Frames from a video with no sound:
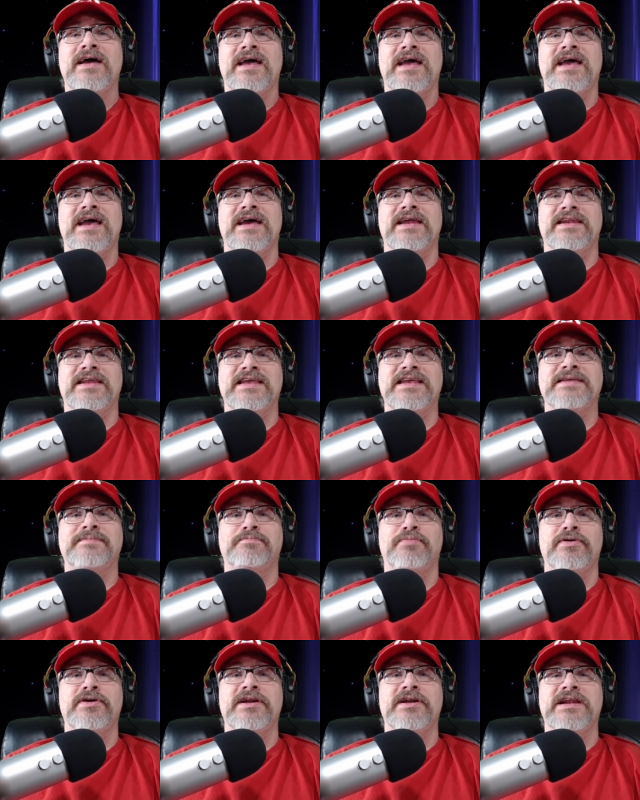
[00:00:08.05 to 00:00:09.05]
and he
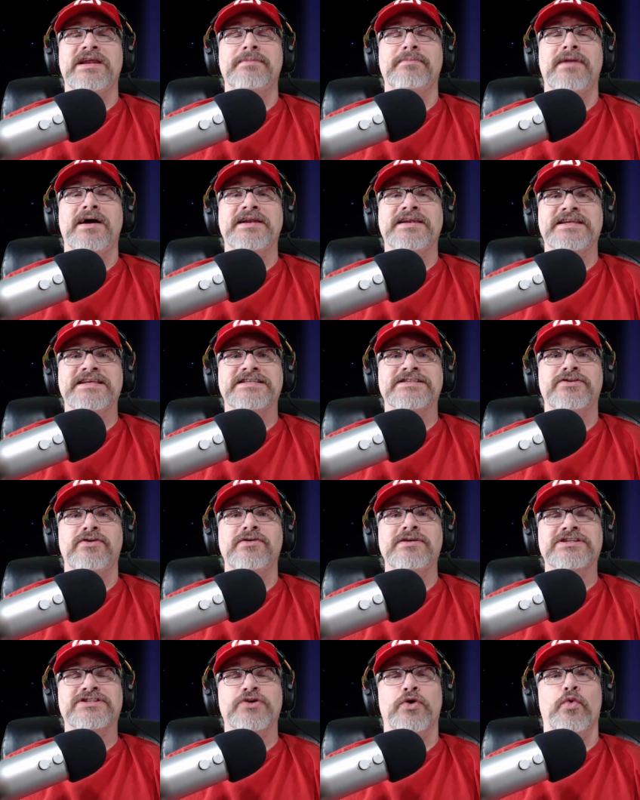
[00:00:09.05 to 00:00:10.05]
put it in my
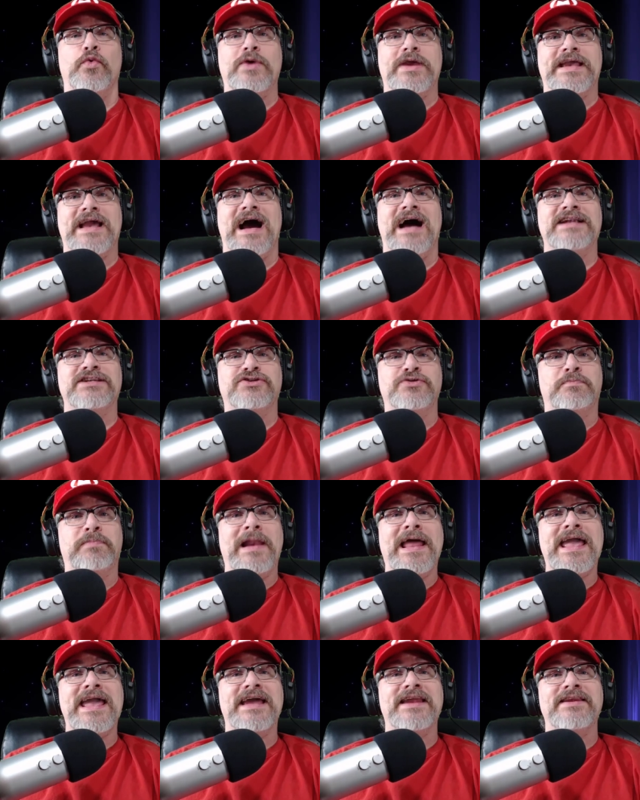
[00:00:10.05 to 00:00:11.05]
Discord, so we got to
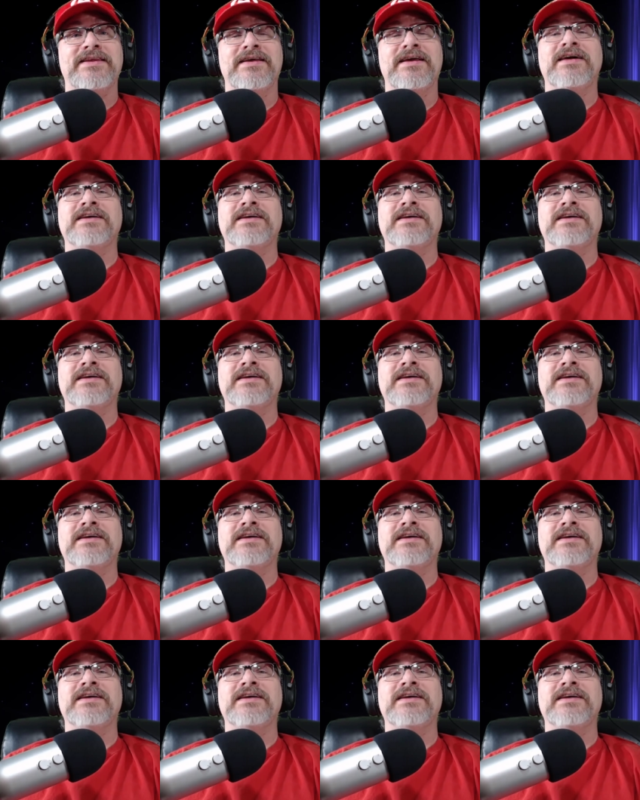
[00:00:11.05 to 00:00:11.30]
play it.